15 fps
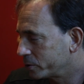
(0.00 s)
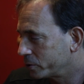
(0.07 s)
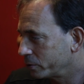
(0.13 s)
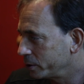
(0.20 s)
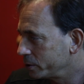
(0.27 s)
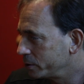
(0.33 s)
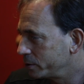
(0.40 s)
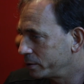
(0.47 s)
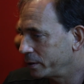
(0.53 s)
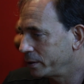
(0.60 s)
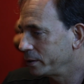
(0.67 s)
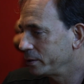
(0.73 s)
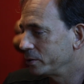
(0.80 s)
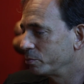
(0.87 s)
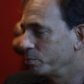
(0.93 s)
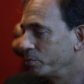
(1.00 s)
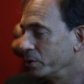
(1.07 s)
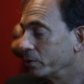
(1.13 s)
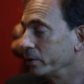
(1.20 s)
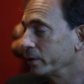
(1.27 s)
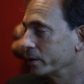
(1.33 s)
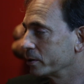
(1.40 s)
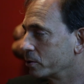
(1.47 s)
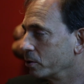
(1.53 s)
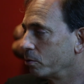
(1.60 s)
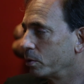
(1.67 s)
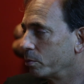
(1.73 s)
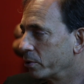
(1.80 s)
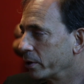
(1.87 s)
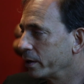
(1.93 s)
So he's he's building his
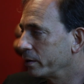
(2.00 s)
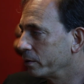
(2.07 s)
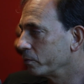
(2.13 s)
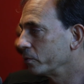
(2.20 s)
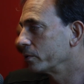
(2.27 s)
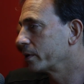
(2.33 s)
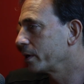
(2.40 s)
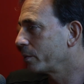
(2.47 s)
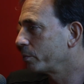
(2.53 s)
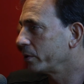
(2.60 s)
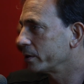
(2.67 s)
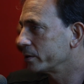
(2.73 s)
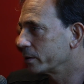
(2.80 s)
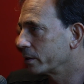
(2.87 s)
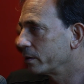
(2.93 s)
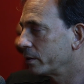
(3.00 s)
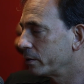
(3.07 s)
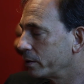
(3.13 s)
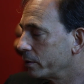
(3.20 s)
global brand, and we're capitalizing on that